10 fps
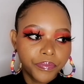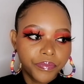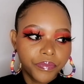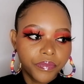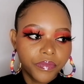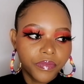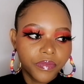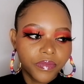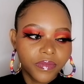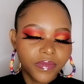
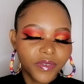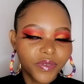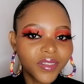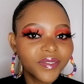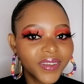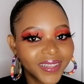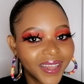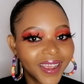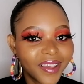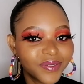mm. for the fact
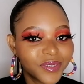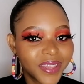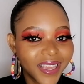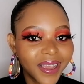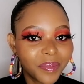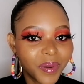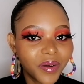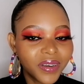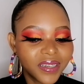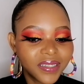that i have to think
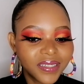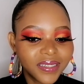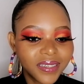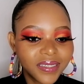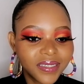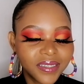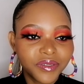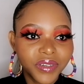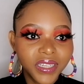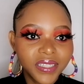about it it
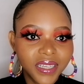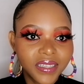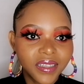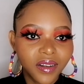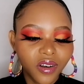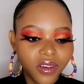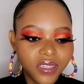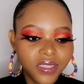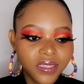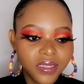it really says a
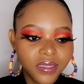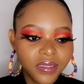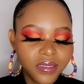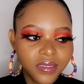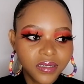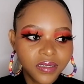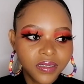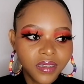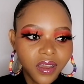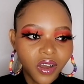lot
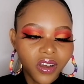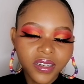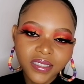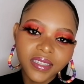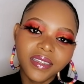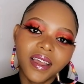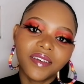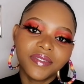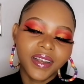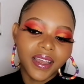honestly i
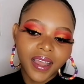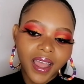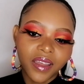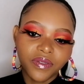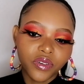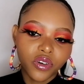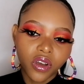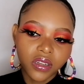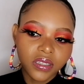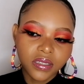feel like i have
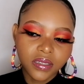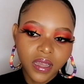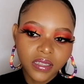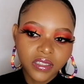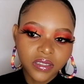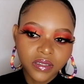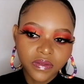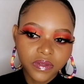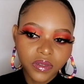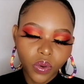not
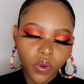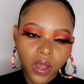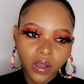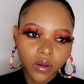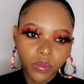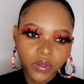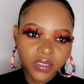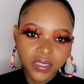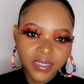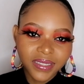achieved or
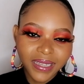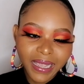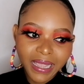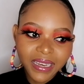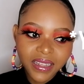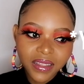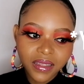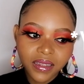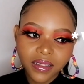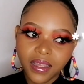accomplished
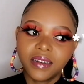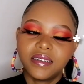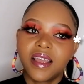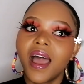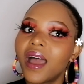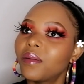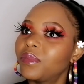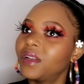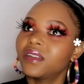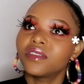anything that i'm
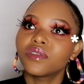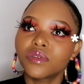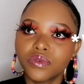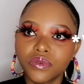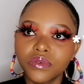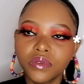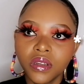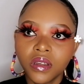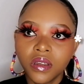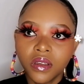planning to
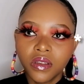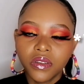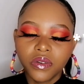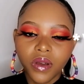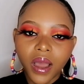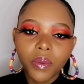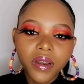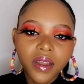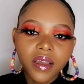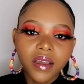you know i
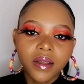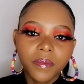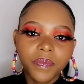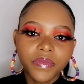wanna